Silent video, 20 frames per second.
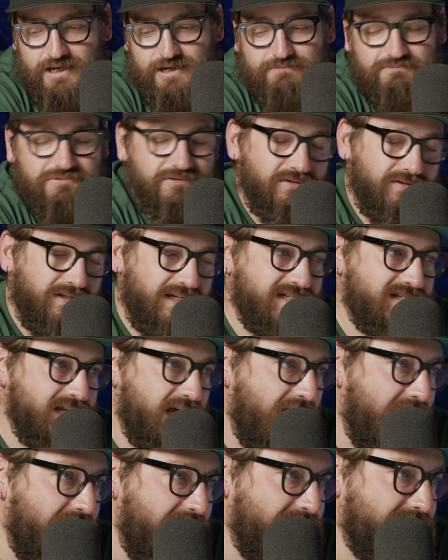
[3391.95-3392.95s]
but there's the
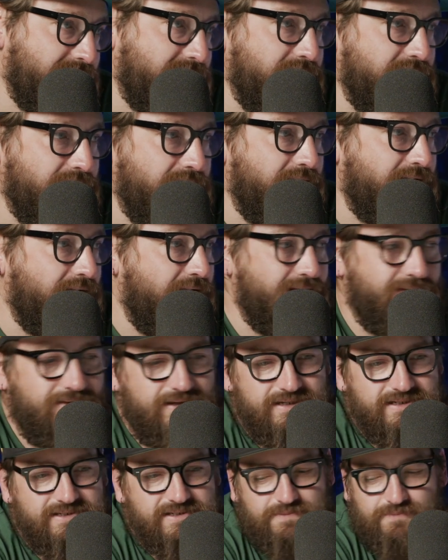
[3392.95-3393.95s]
art thing, and
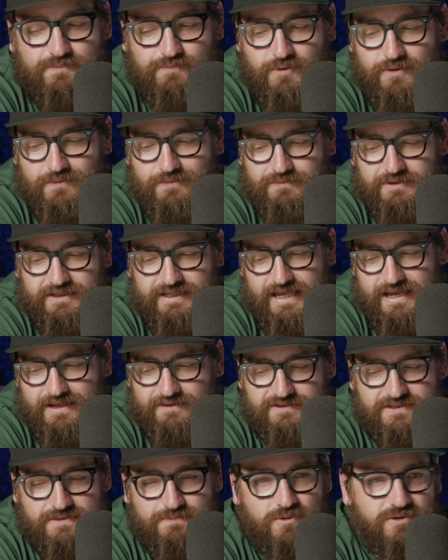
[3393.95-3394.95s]
there's probably
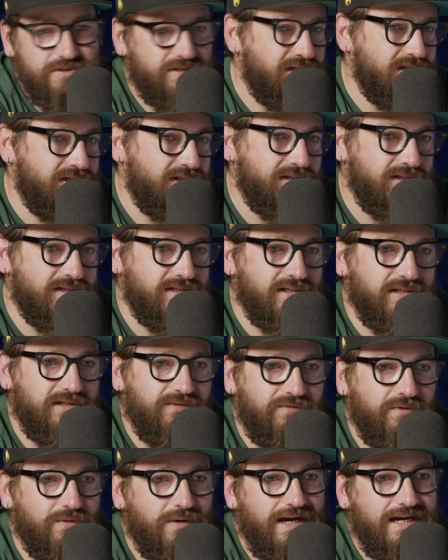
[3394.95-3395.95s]
countless musicians that,
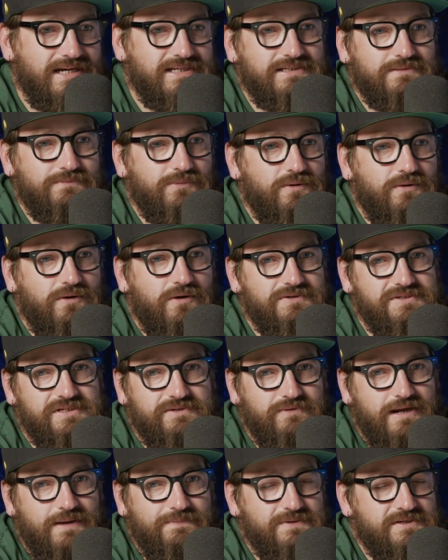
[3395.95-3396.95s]
if you ask them, or Aussie
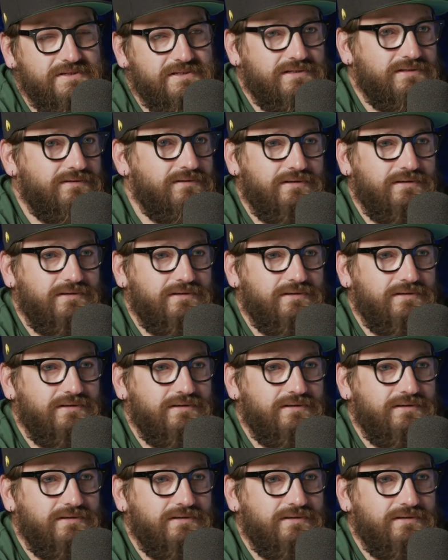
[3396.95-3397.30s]
rappers,